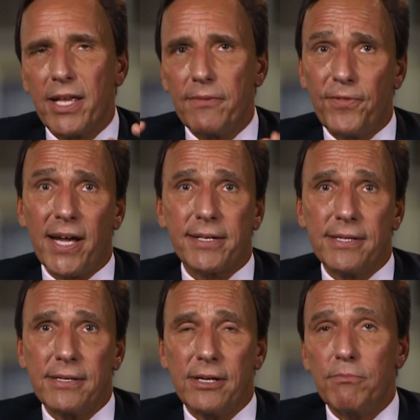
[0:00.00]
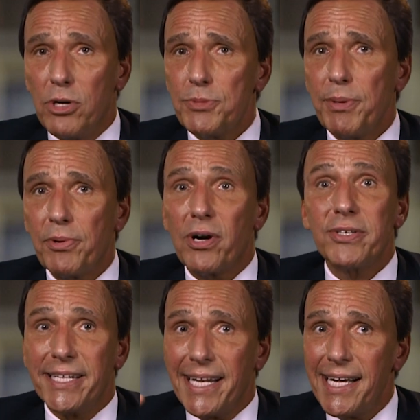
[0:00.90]
In fact, most people are
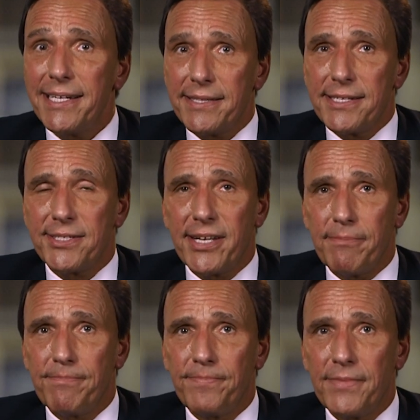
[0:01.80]
denied at this step,